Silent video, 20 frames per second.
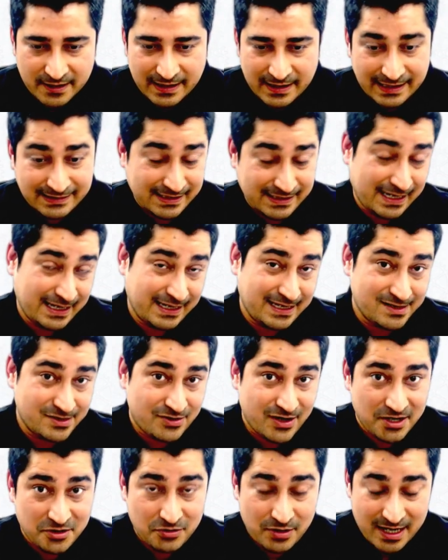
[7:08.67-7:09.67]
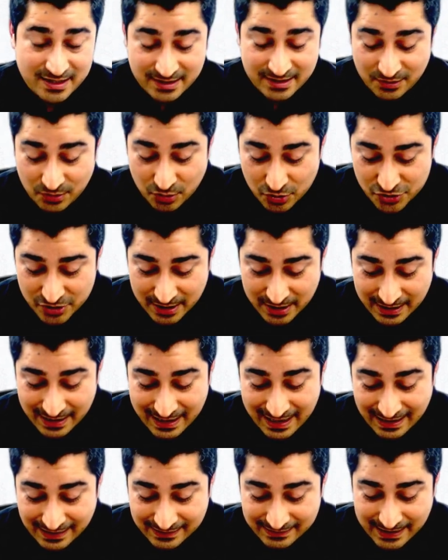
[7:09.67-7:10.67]
and then I can try to ask a question
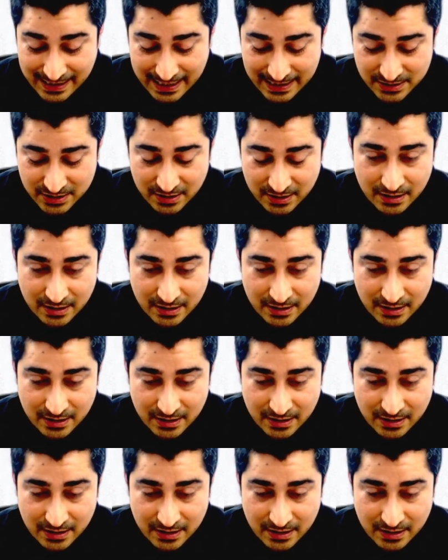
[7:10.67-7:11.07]
that